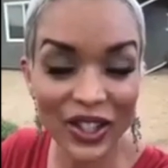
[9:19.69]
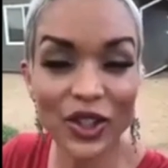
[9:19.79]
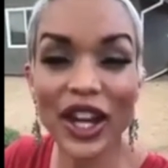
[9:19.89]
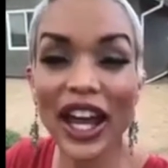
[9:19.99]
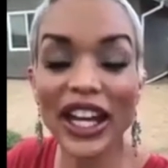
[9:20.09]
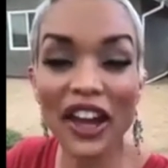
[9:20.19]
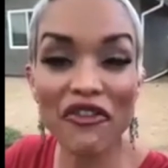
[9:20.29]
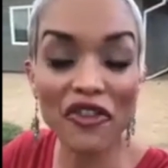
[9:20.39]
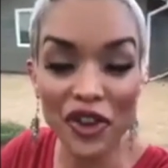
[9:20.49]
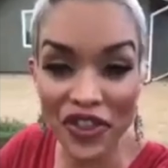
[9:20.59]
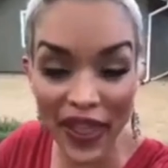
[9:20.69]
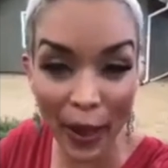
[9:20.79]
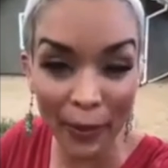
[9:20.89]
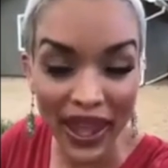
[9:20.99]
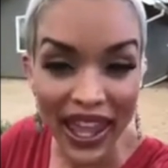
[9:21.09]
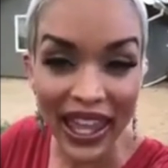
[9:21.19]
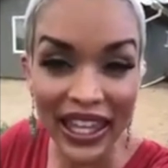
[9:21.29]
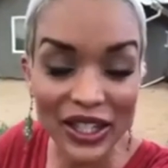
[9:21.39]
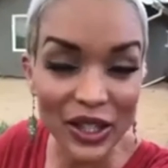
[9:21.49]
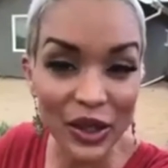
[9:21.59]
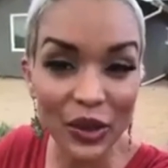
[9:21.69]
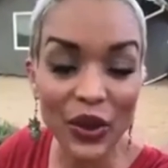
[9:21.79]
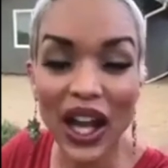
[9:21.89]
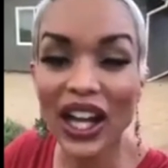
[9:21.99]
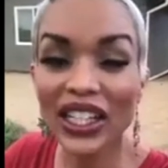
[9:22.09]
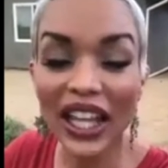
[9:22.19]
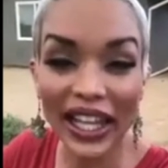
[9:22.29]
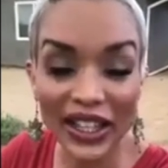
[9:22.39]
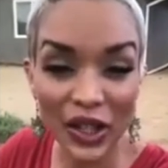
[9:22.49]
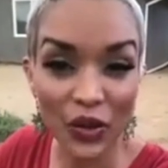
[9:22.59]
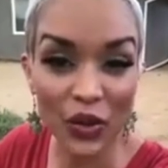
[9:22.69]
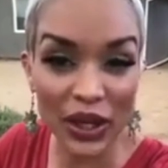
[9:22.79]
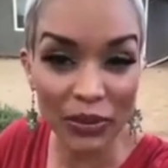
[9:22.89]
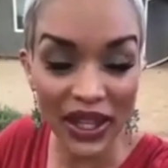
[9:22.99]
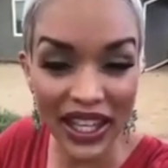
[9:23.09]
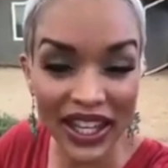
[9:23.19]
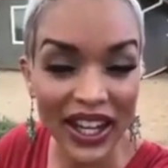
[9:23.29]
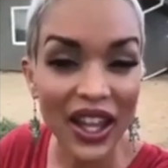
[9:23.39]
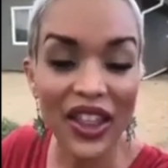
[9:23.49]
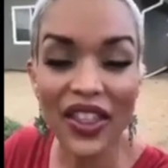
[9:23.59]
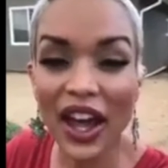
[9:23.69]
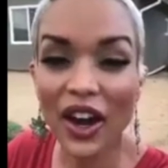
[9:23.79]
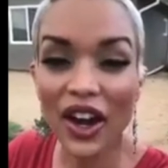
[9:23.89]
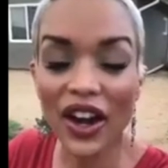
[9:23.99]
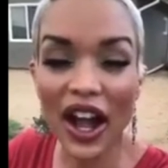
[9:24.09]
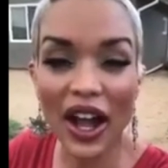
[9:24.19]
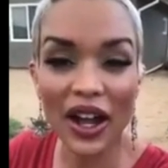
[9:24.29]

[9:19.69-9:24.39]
Learn how to convert them into clients on repeat that are,